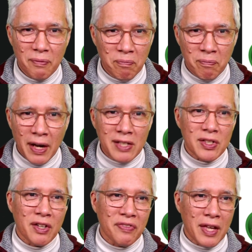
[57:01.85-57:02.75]
my
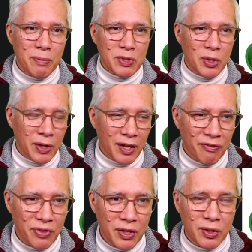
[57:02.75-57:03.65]
stuff keeps showing up
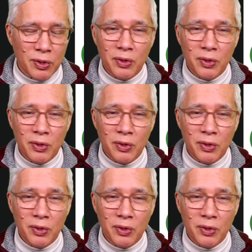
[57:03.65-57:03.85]
for you.